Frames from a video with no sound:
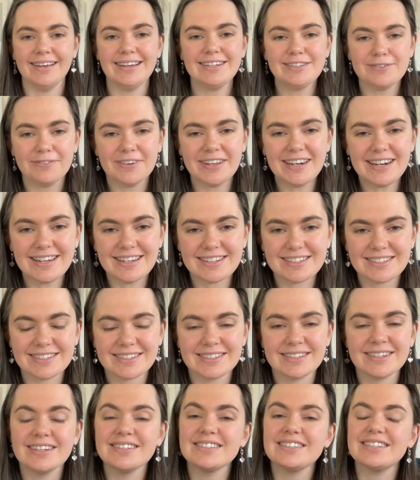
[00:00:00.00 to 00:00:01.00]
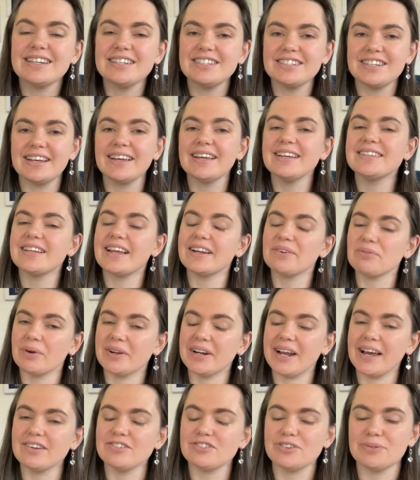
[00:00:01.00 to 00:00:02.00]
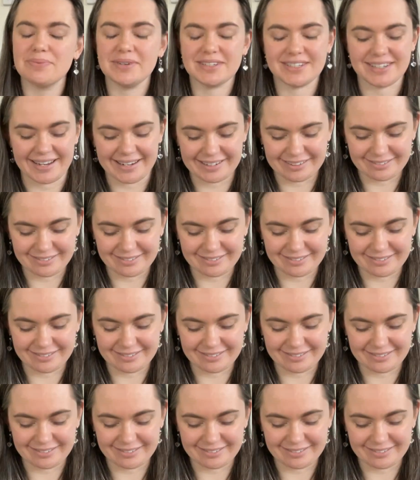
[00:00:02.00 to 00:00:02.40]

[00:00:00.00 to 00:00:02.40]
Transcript: It's finished. Stitching is at 100%.